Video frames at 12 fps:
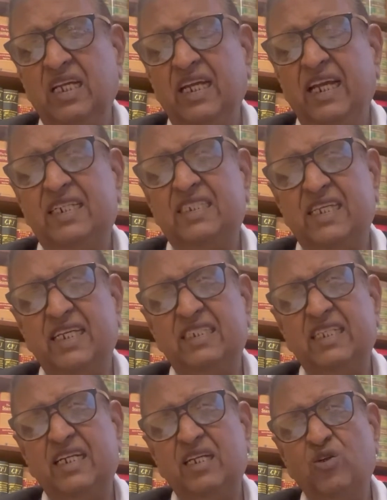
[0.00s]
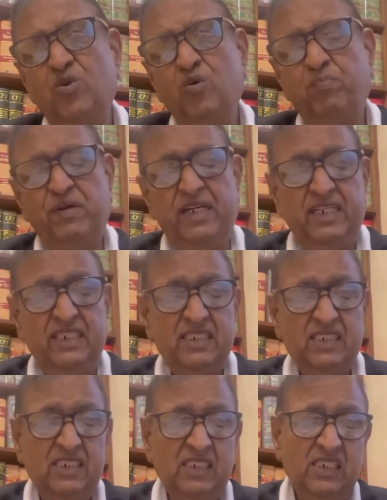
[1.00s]
It says that no
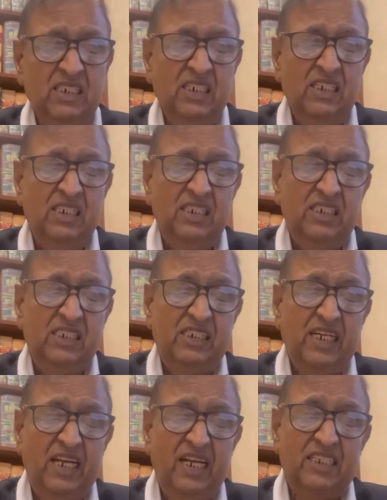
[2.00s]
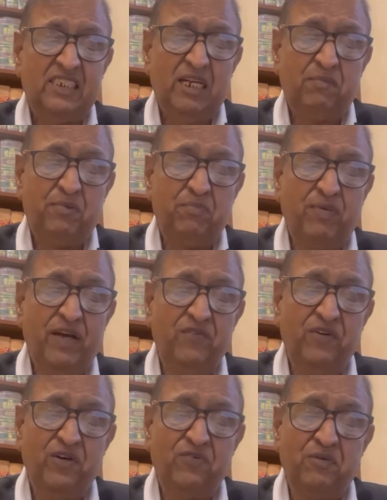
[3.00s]
pleadings shall, except by
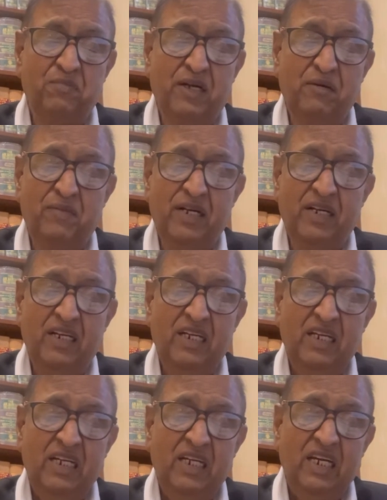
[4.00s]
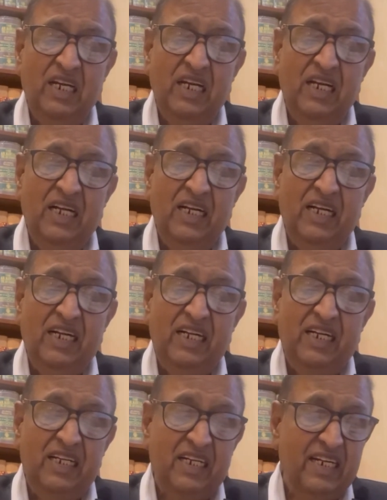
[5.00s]
way of amendment,
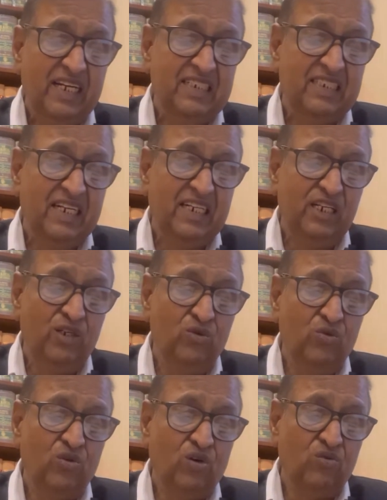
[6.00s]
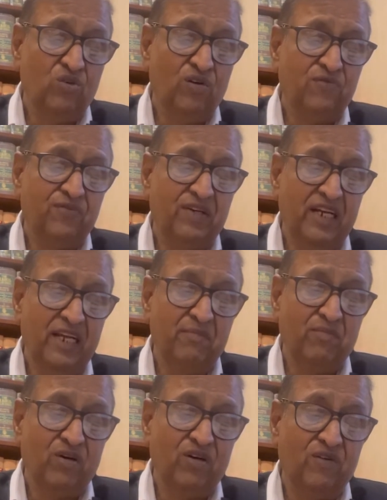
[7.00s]
raise any new ground of
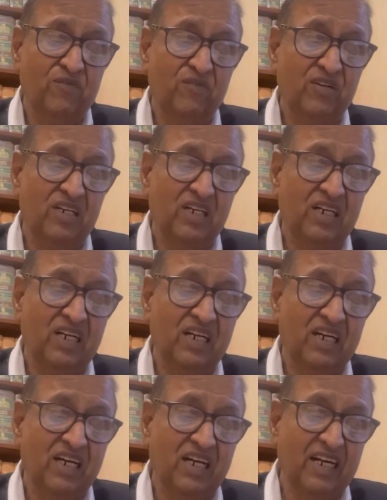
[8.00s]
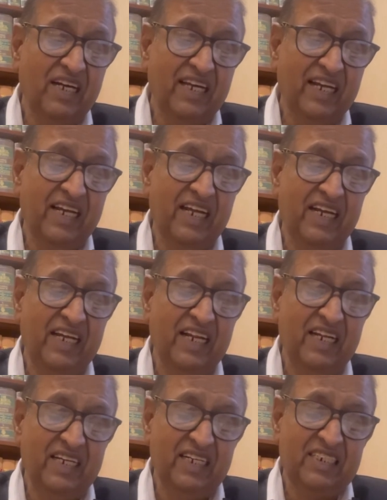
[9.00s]
claim or contain any
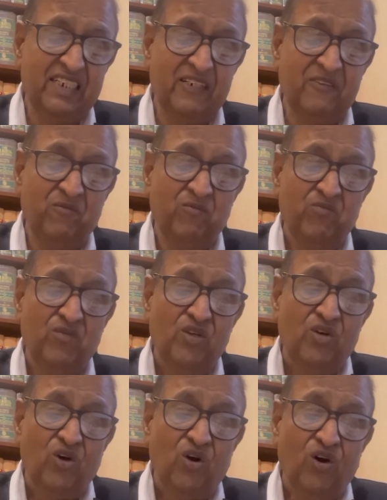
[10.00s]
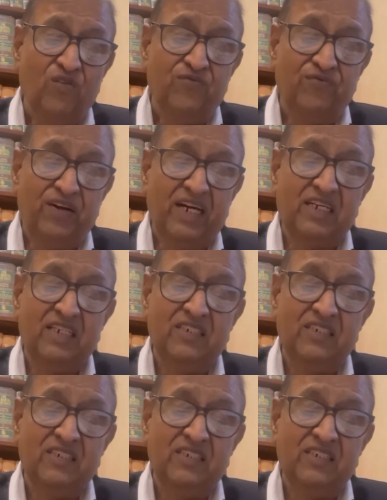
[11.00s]
allegation of fact